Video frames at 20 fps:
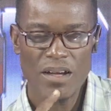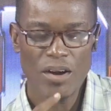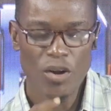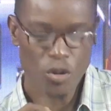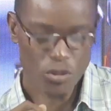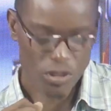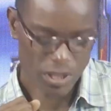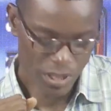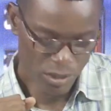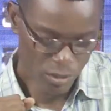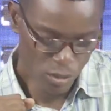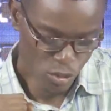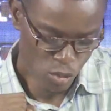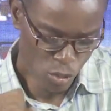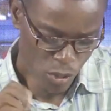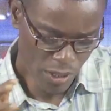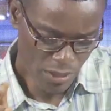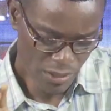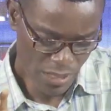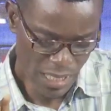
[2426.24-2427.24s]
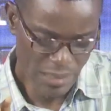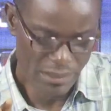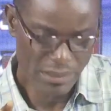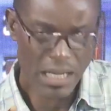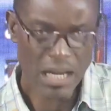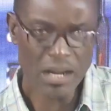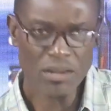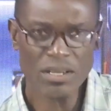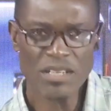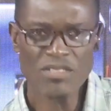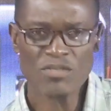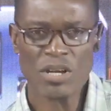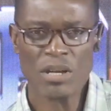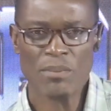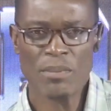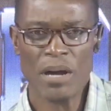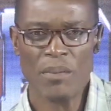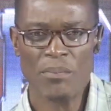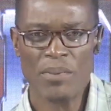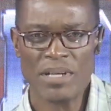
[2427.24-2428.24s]
Okay, good one. And now let's talk
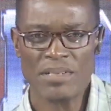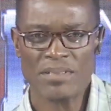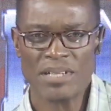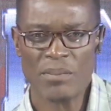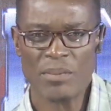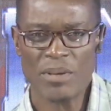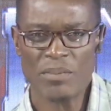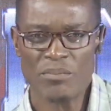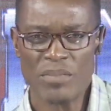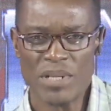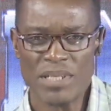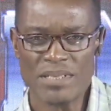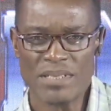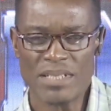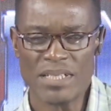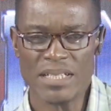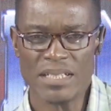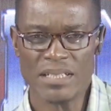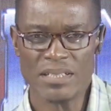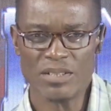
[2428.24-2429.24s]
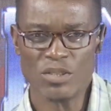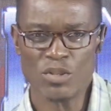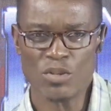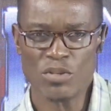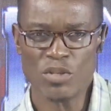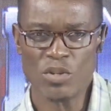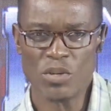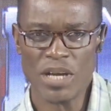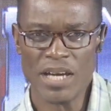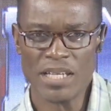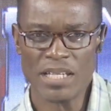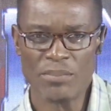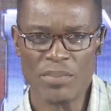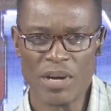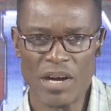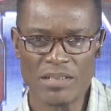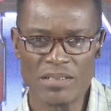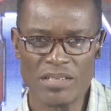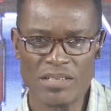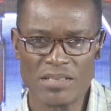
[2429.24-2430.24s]
about Benjamin Mendy. You, you heard
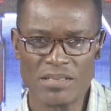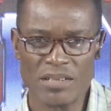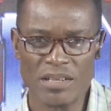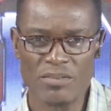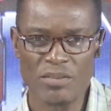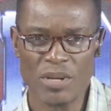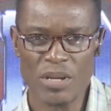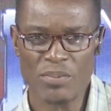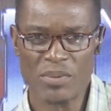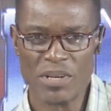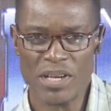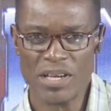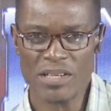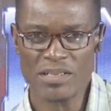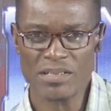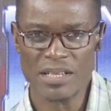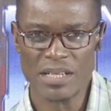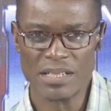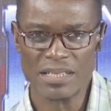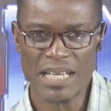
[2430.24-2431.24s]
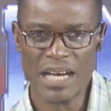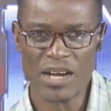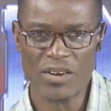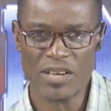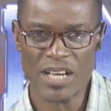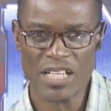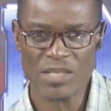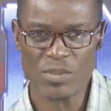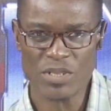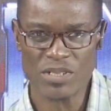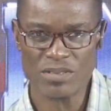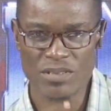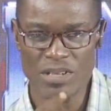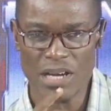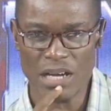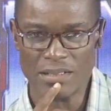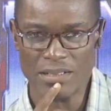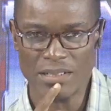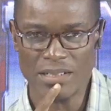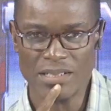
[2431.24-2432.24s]
about this uh, rape case, and now he has been
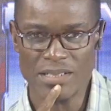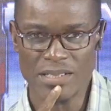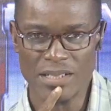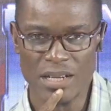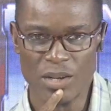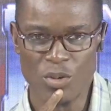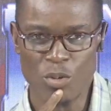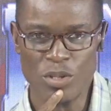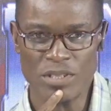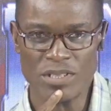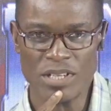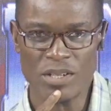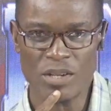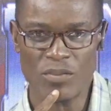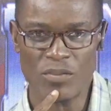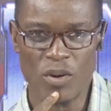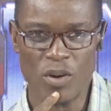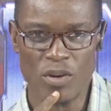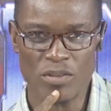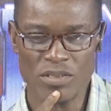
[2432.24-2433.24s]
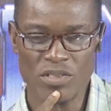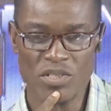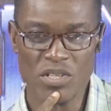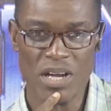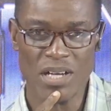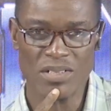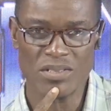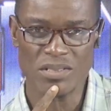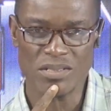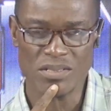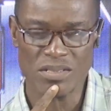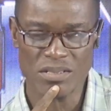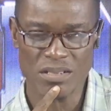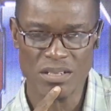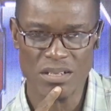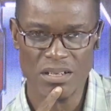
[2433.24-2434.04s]
at least uh, acquitted of all the charges.